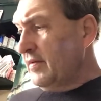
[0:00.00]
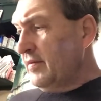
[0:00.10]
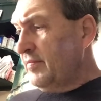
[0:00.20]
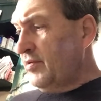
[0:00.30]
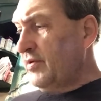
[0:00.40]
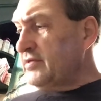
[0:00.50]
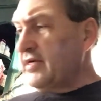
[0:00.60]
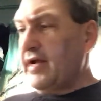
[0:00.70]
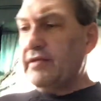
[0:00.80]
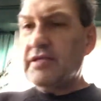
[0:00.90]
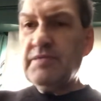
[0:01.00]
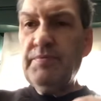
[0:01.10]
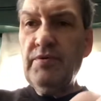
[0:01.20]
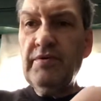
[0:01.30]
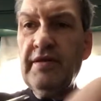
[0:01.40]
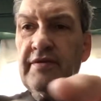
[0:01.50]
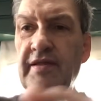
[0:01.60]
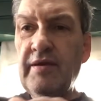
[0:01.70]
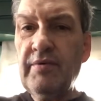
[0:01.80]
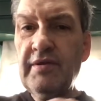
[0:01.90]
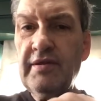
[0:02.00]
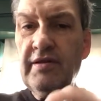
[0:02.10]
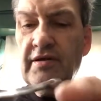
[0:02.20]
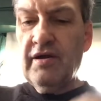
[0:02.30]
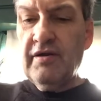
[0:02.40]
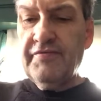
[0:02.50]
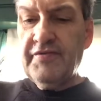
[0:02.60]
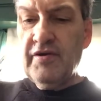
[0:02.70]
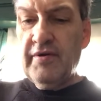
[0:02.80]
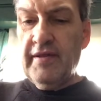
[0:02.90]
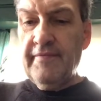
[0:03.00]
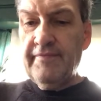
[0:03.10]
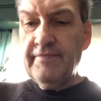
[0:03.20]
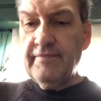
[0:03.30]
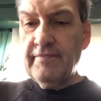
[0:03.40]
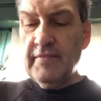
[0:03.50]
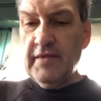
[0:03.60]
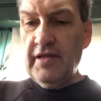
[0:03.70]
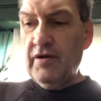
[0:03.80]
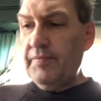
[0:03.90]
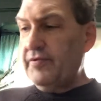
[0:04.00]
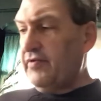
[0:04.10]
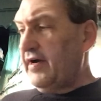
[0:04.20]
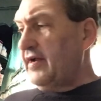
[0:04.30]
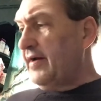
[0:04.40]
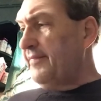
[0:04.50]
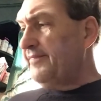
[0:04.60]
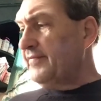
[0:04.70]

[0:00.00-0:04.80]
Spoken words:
But once I got the spoon under there with a little curve to it, it opened right up.